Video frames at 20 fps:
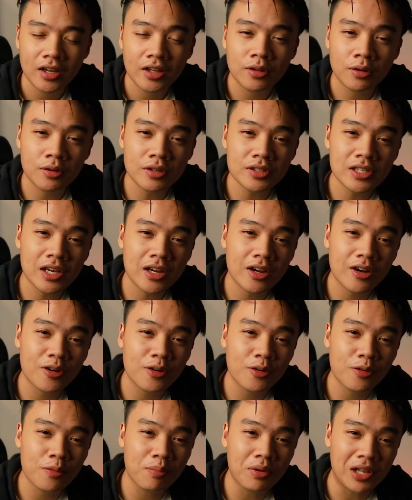Notice
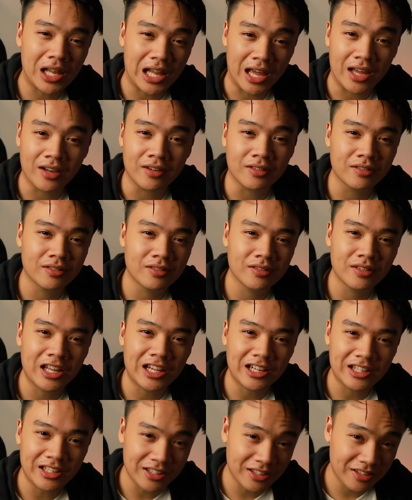how bland
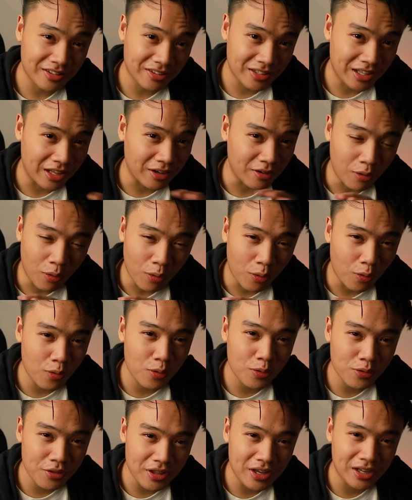that
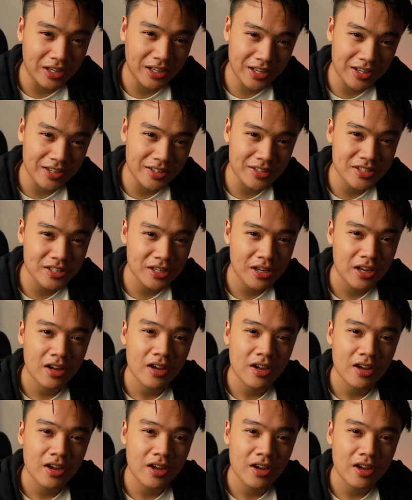whole thing is